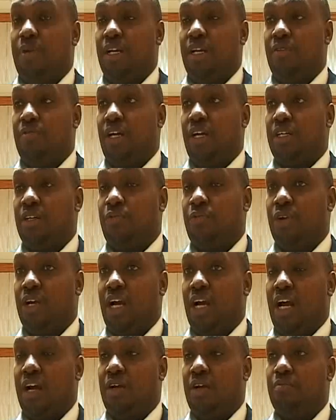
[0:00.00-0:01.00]
believe that if we
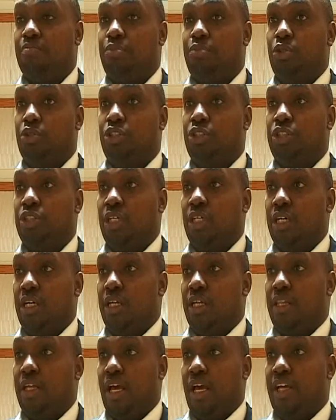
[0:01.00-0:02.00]
can push
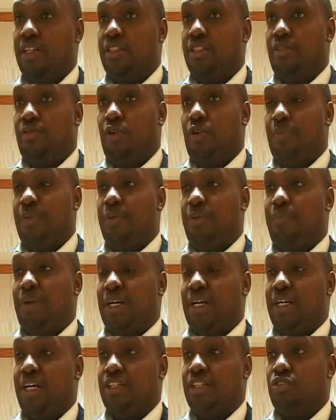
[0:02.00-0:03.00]
the AIDS development
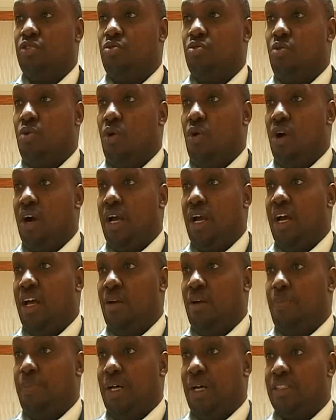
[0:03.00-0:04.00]
partners to
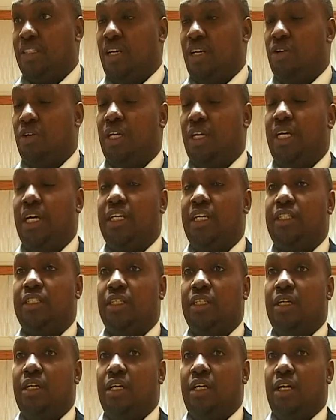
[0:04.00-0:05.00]
help us and
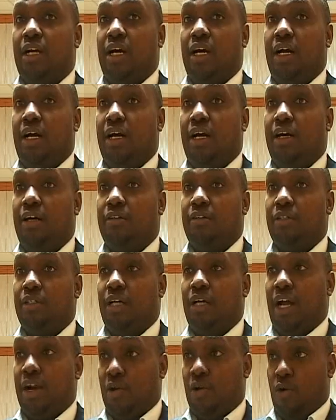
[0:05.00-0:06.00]
get uh,
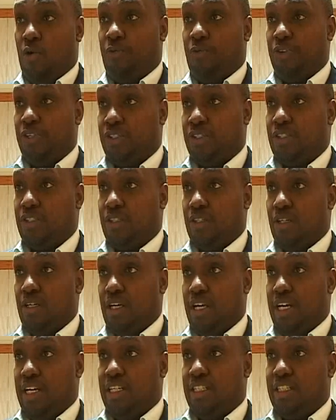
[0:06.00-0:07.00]
an office
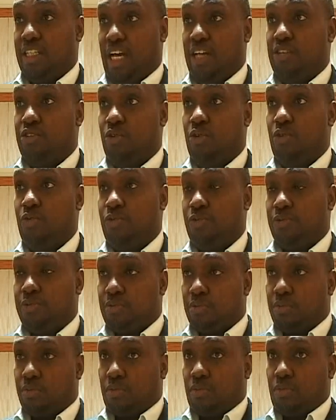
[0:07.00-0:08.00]
in charge of
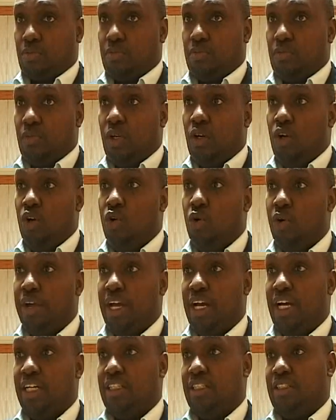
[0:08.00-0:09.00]

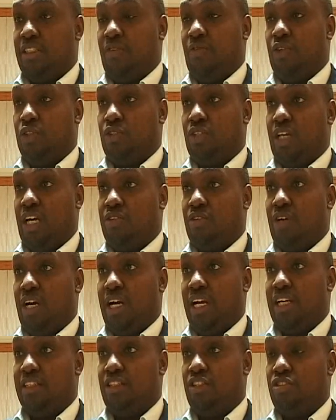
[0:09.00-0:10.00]
looking at the civil society
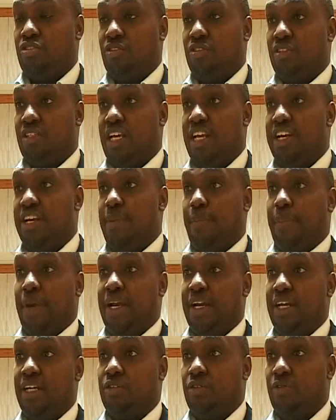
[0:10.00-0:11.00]
organizations,
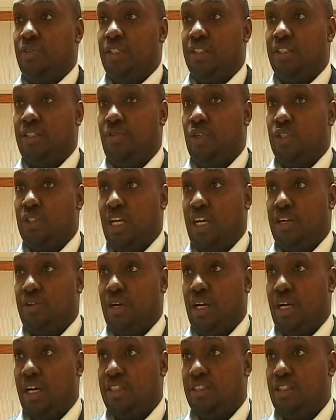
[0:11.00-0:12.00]
independent of the civil society
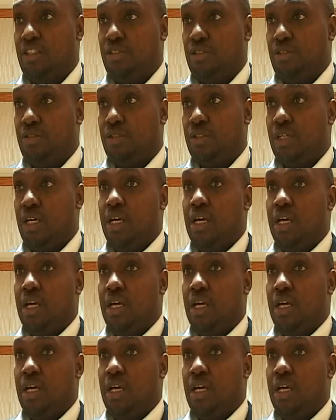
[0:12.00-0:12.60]
organizations,